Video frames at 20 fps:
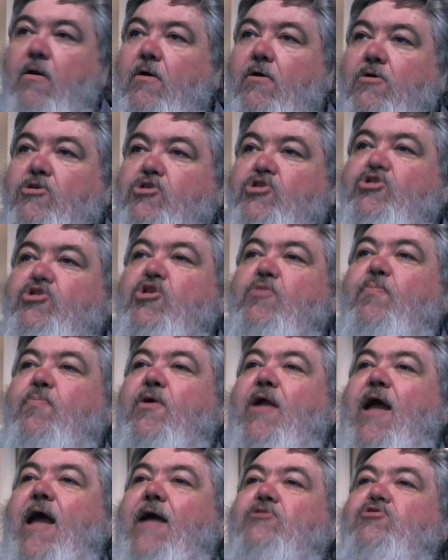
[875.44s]

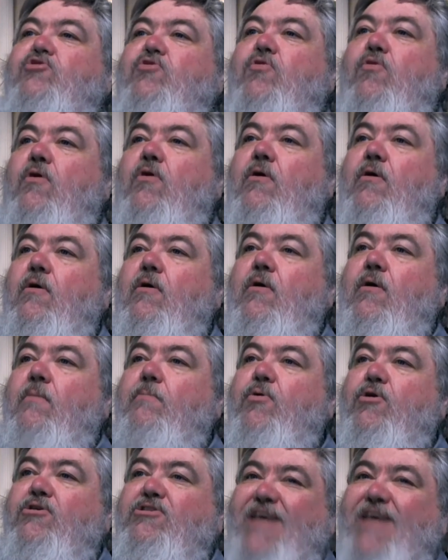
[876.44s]
Supernatural
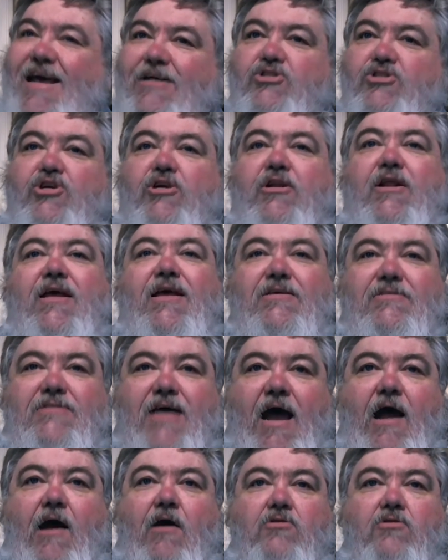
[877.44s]
protection is
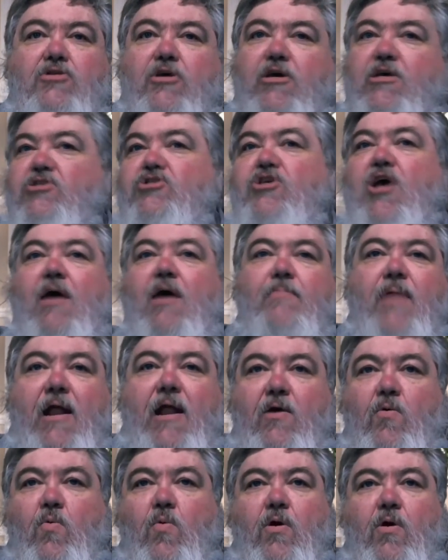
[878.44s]
ours. Look at Psalm
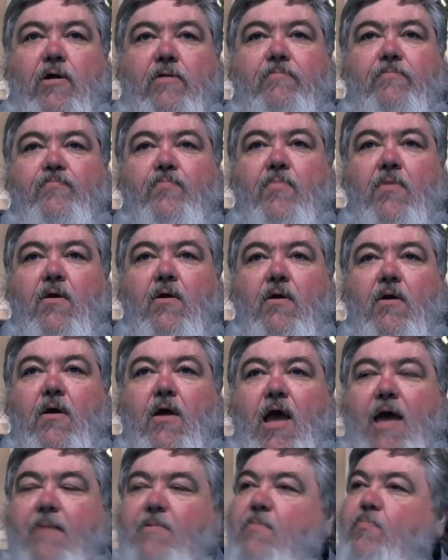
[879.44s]
91.
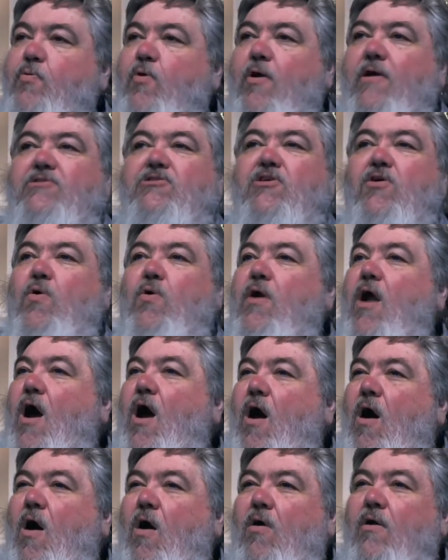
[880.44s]
I mean, praise the Lord.
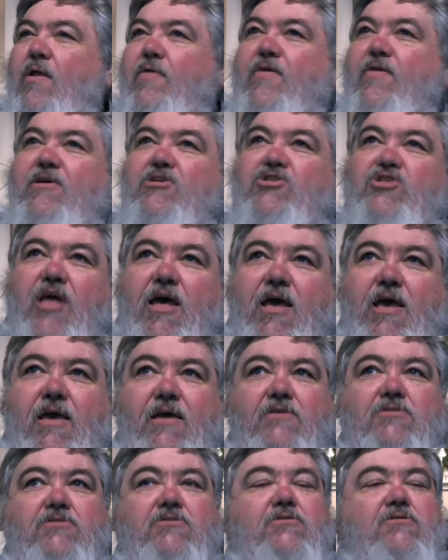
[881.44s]
All of these
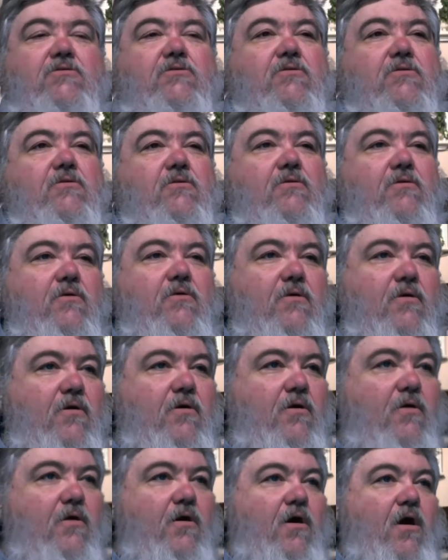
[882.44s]
things
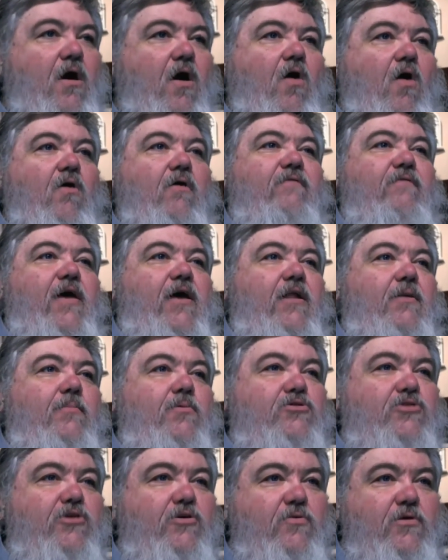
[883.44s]
are available
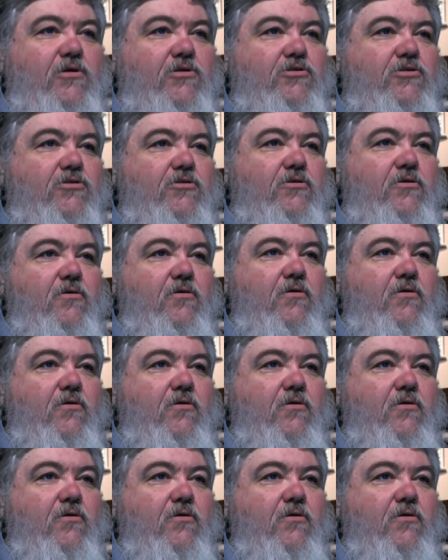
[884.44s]
to us